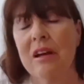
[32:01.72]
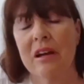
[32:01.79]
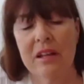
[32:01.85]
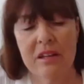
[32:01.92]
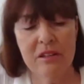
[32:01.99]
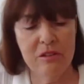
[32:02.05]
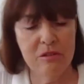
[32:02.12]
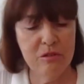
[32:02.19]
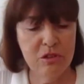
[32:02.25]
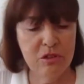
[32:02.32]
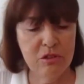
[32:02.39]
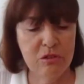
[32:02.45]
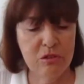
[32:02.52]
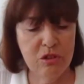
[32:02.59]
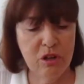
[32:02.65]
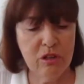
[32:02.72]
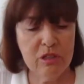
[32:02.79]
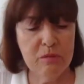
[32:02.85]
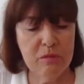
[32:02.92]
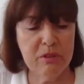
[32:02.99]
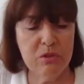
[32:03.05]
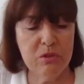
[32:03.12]
you talked
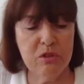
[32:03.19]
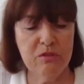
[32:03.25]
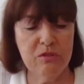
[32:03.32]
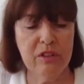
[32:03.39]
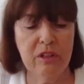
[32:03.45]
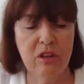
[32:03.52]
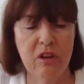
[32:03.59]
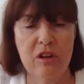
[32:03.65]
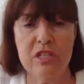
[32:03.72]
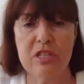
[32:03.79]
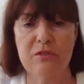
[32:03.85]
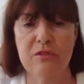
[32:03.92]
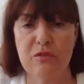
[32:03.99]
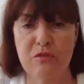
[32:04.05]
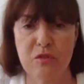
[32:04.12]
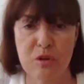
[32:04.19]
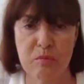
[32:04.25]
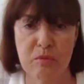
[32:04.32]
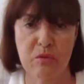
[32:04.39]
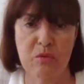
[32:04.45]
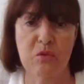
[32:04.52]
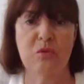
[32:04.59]
about sort of the loss of a
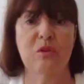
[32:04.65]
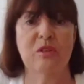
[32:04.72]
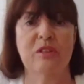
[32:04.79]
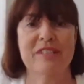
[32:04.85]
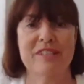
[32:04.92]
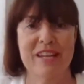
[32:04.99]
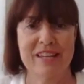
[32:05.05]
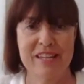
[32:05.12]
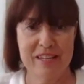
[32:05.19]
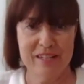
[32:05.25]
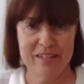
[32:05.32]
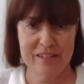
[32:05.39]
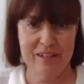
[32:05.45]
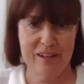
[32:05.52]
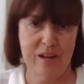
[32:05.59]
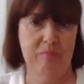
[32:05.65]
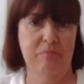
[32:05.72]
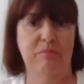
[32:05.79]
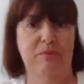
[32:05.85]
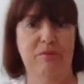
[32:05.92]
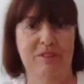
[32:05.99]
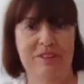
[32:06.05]
formal role and taking it up
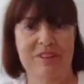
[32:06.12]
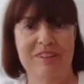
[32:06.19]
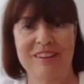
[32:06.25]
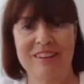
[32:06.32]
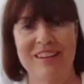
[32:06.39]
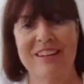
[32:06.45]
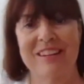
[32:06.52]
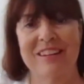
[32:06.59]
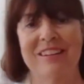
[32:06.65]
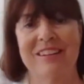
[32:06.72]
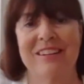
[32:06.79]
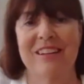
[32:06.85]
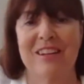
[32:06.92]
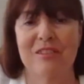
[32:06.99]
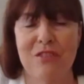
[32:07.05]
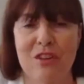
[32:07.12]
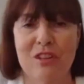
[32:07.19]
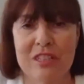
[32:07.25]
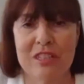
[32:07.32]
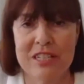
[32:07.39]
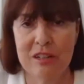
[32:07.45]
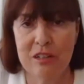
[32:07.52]
in a
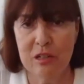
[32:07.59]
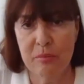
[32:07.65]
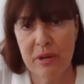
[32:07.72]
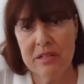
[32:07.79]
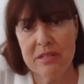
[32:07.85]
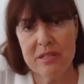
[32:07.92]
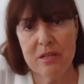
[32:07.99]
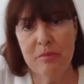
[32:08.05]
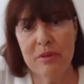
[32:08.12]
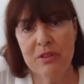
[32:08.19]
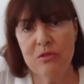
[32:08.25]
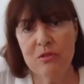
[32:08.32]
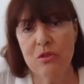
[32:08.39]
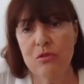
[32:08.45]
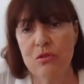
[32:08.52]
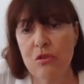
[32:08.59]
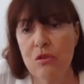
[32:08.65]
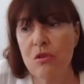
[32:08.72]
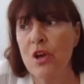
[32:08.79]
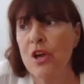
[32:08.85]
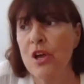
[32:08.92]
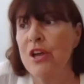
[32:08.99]
volunteer capacity, but there's also
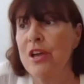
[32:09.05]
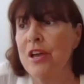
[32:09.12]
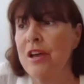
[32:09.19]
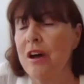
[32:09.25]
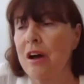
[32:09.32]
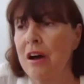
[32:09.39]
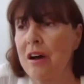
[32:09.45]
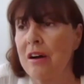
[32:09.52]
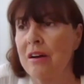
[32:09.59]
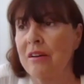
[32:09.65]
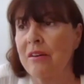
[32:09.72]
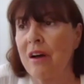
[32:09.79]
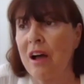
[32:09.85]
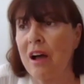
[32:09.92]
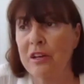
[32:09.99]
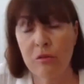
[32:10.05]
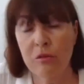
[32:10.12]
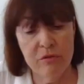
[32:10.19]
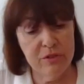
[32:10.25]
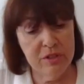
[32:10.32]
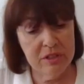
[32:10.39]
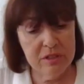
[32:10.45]
I know
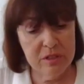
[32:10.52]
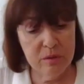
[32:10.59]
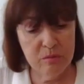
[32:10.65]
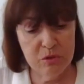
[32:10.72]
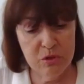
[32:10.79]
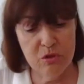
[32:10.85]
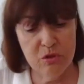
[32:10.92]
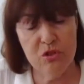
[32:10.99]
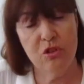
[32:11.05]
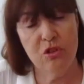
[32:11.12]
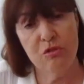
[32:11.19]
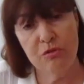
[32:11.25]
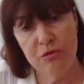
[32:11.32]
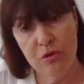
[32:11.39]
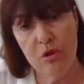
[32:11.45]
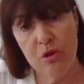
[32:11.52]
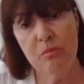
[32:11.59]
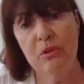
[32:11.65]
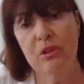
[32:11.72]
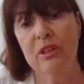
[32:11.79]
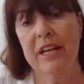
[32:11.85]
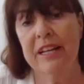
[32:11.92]
you've done some research on
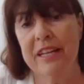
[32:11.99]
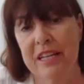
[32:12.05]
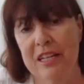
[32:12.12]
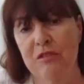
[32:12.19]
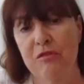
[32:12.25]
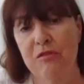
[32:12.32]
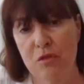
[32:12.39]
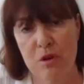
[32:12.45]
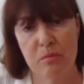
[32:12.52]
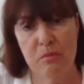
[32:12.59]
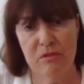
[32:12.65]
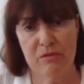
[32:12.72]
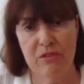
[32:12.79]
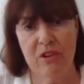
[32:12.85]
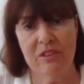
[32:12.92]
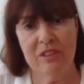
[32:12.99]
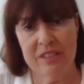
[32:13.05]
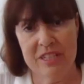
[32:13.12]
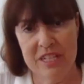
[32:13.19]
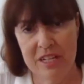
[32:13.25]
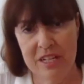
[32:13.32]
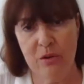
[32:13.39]
formal and informal
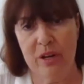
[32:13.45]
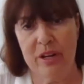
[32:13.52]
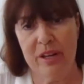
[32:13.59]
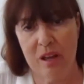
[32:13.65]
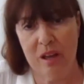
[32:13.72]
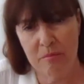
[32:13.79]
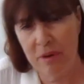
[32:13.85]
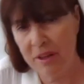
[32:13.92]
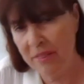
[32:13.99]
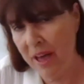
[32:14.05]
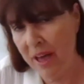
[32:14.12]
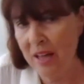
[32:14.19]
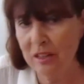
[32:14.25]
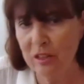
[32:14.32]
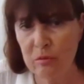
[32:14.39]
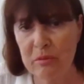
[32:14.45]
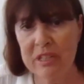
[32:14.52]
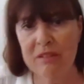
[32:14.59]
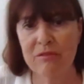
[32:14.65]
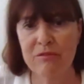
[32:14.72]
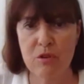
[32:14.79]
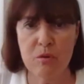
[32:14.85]
volunteering, and by that you
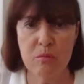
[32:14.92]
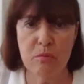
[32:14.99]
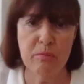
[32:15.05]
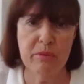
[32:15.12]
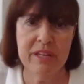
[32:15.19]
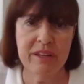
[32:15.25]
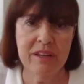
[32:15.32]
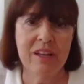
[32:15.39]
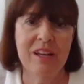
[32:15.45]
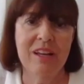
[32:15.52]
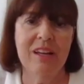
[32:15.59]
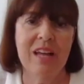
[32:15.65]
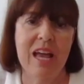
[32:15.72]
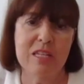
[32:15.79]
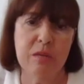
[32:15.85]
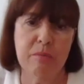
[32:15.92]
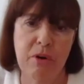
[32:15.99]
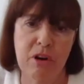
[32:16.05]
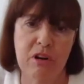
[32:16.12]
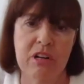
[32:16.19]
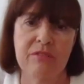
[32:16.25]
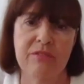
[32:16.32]
mean formal being as a
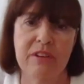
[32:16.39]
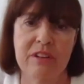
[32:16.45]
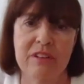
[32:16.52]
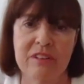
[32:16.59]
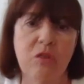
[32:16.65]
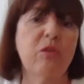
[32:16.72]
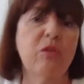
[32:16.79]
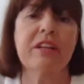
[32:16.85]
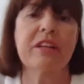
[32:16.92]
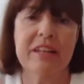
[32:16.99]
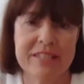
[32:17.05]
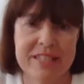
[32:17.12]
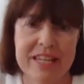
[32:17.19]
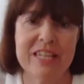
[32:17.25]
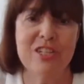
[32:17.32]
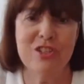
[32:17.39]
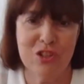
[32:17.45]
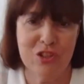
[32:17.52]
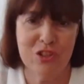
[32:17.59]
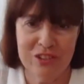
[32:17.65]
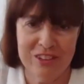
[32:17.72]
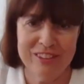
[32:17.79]
part of an
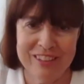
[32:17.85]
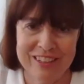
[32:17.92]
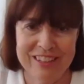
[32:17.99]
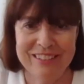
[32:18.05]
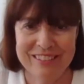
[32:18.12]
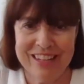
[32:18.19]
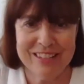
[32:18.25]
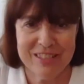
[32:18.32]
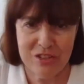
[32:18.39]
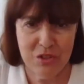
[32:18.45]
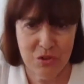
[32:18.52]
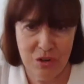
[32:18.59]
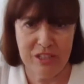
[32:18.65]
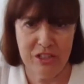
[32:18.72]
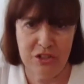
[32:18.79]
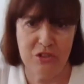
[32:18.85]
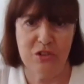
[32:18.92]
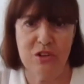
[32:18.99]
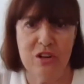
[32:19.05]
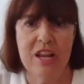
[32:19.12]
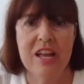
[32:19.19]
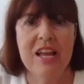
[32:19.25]
organization that has a
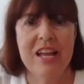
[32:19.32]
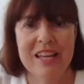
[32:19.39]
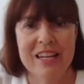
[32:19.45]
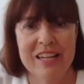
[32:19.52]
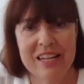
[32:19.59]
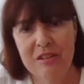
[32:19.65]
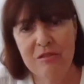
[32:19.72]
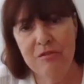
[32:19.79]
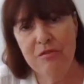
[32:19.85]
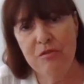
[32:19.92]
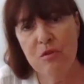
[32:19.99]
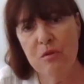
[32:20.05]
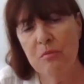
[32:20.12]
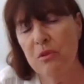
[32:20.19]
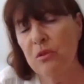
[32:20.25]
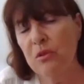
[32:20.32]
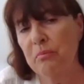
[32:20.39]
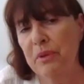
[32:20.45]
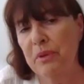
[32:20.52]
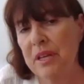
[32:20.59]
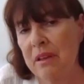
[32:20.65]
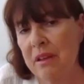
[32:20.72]
structure, and informal
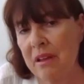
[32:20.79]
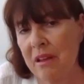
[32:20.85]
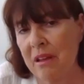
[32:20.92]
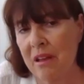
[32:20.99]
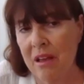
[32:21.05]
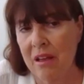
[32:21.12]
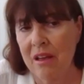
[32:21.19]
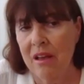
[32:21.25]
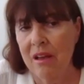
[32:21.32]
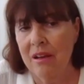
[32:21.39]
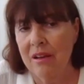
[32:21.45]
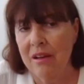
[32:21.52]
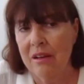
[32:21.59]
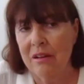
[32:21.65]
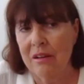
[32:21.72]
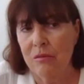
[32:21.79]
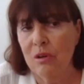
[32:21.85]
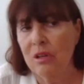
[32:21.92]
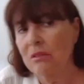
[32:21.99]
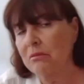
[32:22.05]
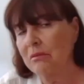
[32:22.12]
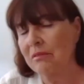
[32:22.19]
being,
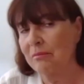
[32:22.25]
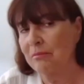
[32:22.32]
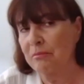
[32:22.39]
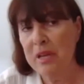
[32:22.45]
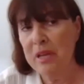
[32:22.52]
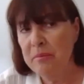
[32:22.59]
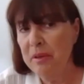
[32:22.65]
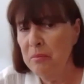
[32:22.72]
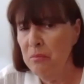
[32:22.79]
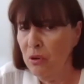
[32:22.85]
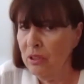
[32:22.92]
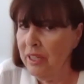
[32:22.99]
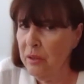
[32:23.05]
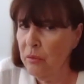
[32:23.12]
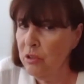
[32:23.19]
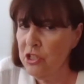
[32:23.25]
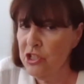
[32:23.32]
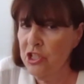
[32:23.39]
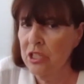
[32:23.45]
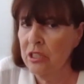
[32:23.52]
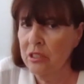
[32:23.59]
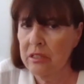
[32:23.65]
well, maybe more like what
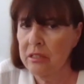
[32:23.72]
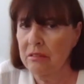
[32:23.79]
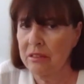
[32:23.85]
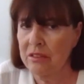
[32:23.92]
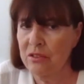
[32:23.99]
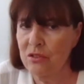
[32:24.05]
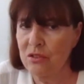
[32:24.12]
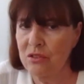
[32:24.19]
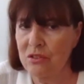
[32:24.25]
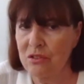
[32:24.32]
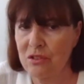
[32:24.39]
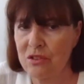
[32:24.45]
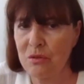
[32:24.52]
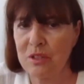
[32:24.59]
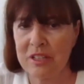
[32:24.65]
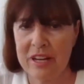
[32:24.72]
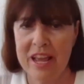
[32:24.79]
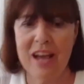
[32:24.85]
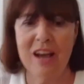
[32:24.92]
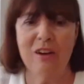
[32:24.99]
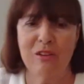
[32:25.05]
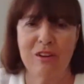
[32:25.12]
Sheila is doing
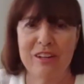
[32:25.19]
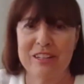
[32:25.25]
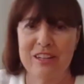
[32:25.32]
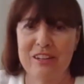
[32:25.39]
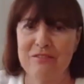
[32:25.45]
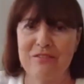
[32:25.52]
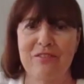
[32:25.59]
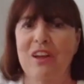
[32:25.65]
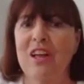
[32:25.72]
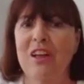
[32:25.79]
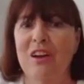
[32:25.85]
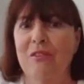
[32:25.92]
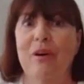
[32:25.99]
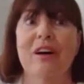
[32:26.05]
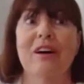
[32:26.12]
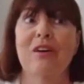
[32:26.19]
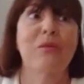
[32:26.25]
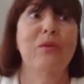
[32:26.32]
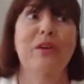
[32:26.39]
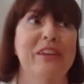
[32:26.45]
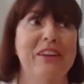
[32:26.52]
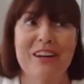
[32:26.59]
now, kind of, well,
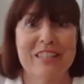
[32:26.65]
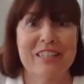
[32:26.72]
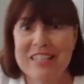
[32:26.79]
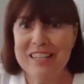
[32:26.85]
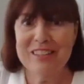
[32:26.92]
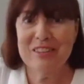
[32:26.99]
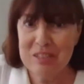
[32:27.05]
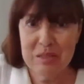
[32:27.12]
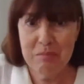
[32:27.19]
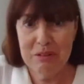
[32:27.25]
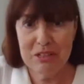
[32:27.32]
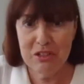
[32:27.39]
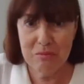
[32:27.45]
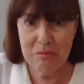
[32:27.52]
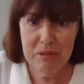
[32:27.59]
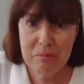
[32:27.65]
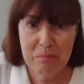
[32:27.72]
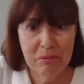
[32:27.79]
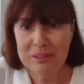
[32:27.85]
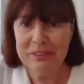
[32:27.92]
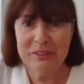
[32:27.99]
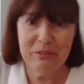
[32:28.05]
we got together this bunch of
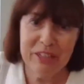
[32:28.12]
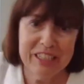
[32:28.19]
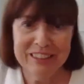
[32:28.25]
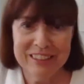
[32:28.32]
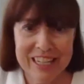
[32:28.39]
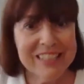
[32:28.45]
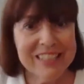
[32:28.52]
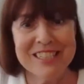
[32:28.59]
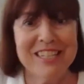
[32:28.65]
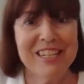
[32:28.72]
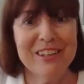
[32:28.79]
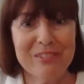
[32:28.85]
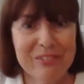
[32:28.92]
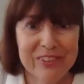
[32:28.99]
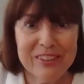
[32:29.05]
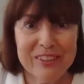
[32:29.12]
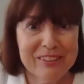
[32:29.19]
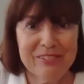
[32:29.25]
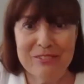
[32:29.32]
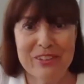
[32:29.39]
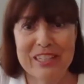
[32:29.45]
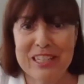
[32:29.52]
people and we collect stuff
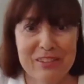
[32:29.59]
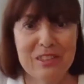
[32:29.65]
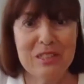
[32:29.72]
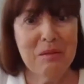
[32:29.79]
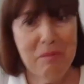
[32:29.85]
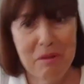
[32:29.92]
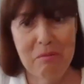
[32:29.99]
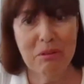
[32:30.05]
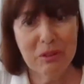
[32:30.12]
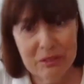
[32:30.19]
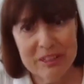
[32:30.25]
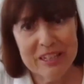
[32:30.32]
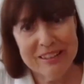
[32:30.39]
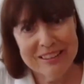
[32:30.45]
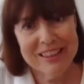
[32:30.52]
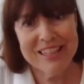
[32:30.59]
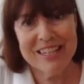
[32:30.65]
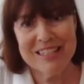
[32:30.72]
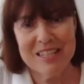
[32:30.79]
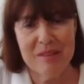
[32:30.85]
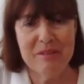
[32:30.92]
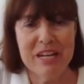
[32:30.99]
and we give it to people who need
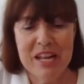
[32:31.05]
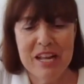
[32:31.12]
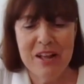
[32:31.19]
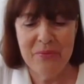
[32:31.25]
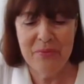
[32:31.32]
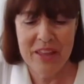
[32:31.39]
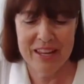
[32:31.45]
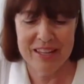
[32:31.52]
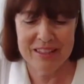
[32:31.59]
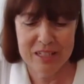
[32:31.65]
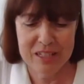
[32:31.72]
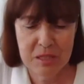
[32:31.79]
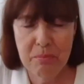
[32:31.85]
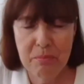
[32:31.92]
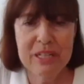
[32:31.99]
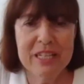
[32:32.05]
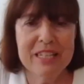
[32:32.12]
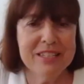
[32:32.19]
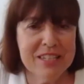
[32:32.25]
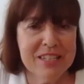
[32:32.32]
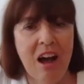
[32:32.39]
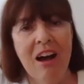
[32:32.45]
things. I mean, at this point,
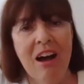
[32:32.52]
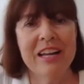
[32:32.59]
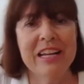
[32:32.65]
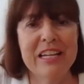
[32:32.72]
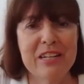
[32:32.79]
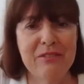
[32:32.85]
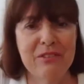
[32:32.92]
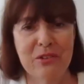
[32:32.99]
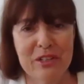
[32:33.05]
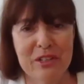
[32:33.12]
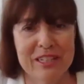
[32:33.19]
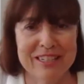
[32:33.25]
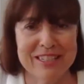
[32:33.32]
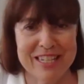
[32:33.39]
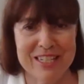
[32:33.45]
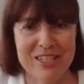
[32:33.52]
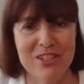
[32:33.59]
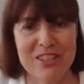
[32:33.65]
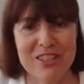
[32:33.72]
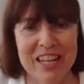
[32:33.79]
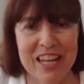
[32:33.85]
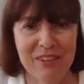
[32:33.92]
it's kind of an
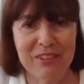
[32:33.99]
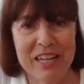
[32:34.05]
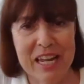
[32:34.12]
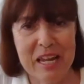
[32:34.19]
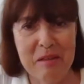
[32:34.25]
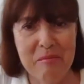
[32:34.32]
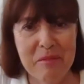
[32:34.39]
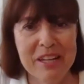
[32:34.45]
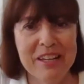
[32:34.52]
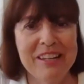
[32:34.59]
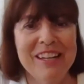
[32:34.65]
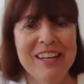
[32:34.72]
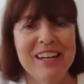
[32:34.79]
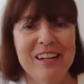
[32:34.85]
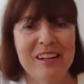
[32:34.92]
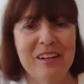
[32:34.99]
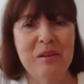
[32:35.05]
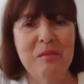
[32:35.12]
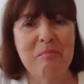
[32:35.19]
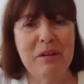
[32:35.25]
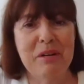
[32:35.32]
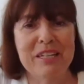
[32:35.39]
organization. They have a name,
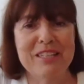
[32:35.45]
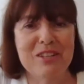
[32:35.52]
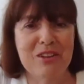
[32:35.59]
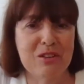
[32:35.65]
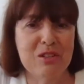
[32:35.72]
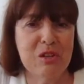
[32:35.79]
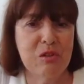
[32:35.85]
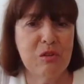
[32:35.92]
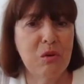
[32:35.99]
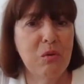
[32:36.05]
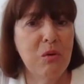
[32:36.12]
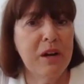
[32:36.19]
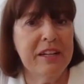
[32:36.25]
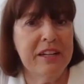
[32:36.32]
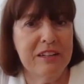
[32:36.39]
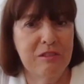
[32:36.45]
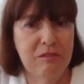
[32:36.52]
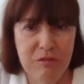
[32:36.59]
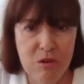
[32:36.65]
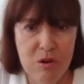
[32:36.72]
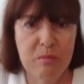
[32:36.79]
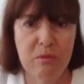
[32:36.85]
but it's also quite
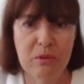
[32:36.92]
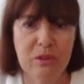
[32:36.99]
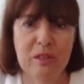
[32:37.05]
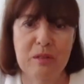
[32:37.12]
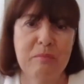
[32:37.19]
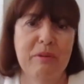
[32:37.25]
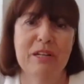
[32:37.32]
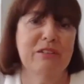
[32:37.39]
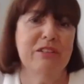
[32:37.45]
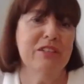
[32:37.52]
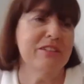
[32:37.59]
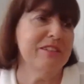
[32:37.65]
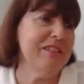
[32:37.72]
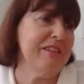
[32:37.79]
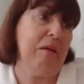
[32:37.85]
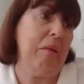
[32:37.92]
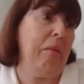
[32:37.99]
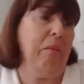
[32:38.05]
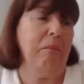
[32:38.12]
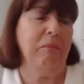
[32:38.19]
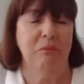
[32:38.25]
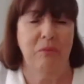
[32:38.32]
informal compared to, say,
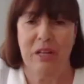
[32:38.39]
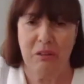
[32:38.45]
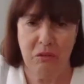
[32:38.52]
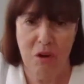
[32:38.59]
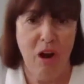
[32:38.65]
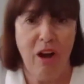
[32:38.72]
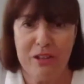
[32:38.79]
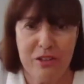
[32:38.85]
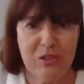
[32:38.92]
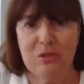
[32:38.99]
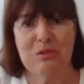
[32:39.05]
the Red Cross or